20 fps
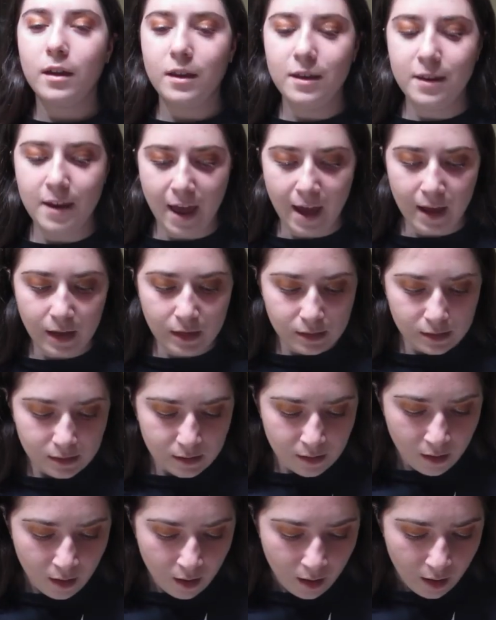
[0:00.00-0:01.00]

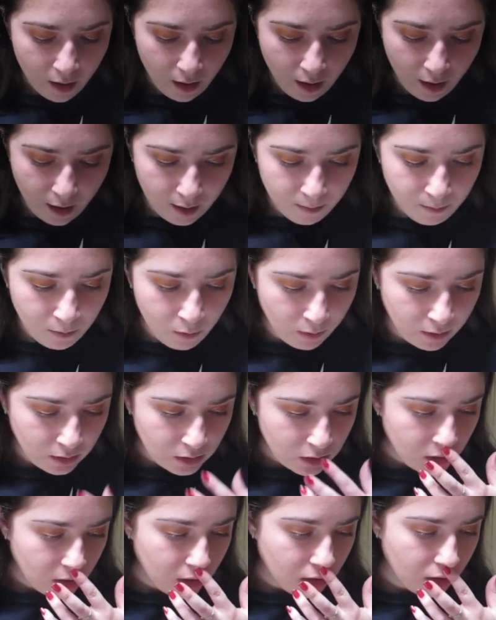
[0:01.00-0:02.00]
Next, I'm going
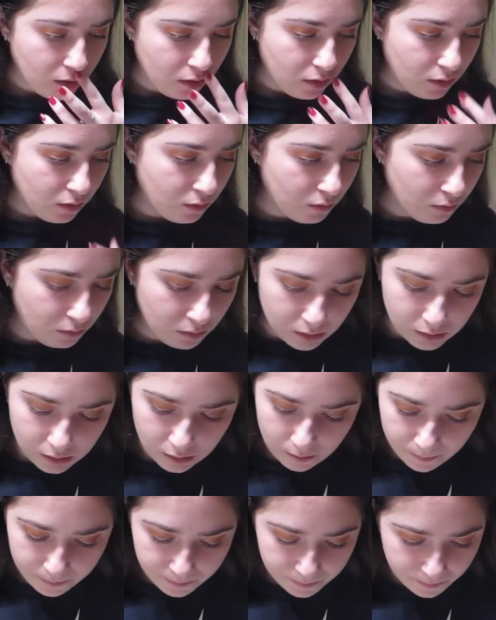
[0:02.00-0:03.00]
to
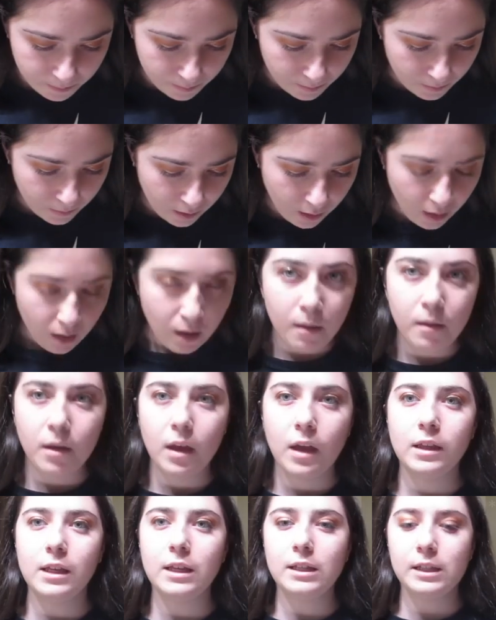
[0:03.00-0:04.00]
use
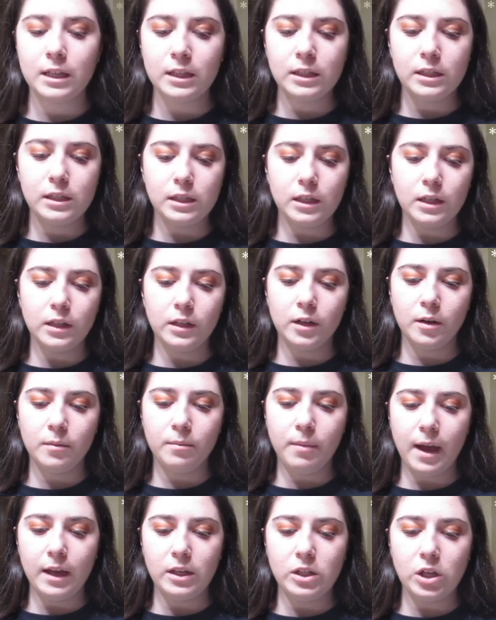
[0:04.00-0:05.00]
this concealer
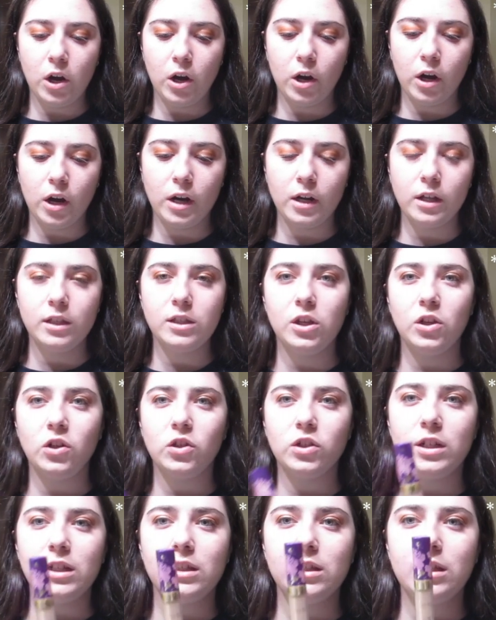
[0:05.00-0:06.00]
by Tarte. It's the
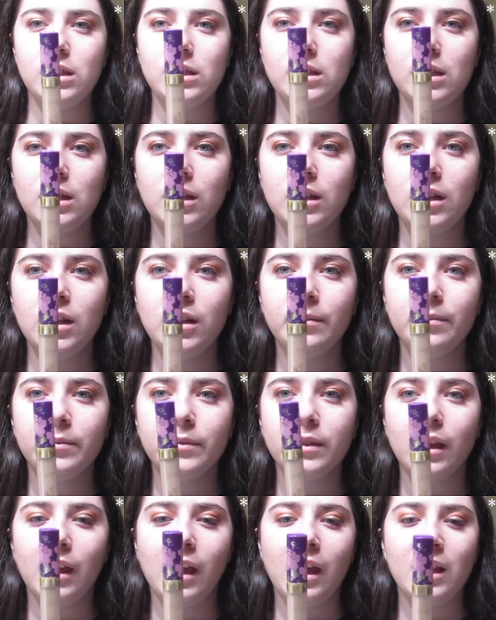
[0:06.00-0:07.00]
Creaseless Sealer.
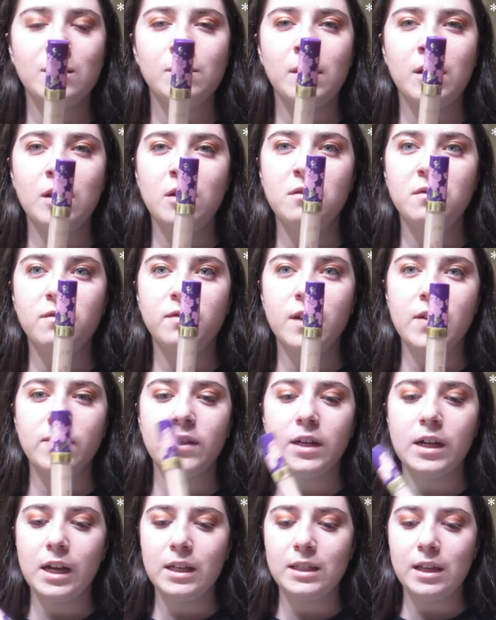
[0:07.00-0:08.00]
It's my new
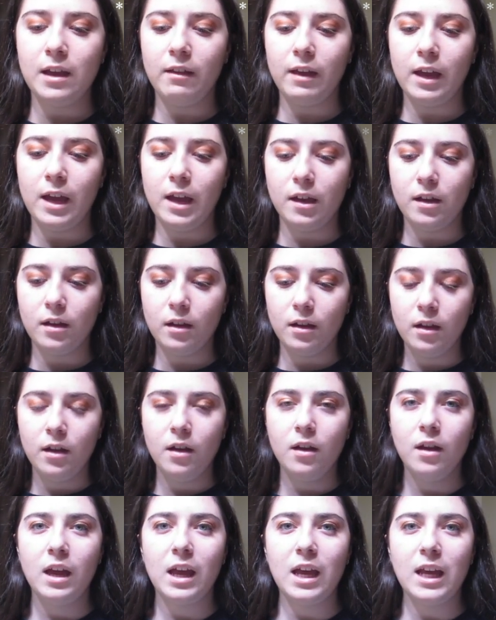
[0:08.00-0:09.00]
favorite because I like,
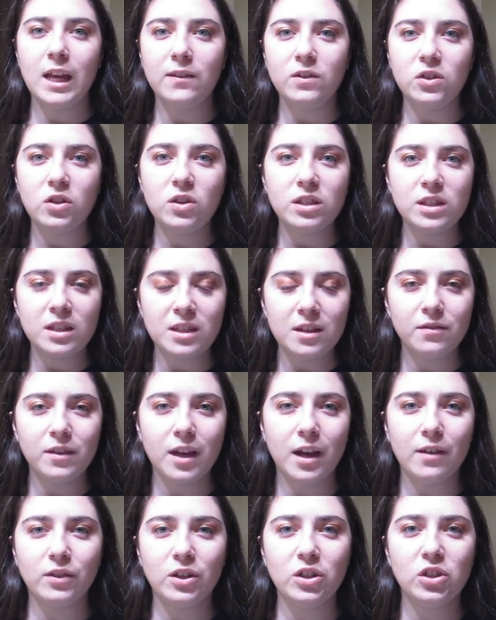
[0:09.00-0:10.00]
it gives you just enough
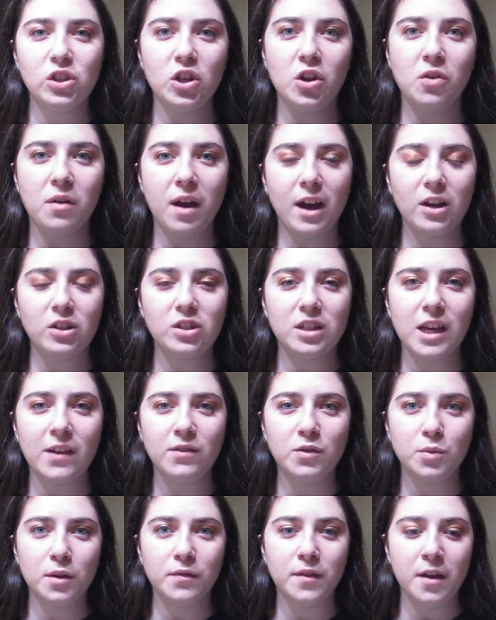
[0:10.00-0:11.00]
coverage so you don't actually
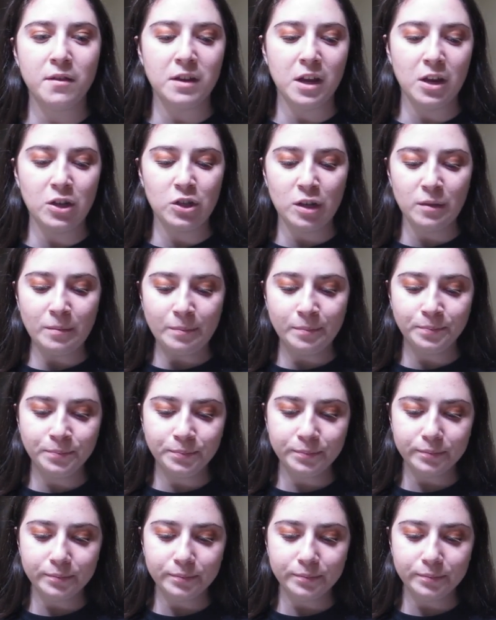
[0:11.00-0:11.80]
have to wear foundation.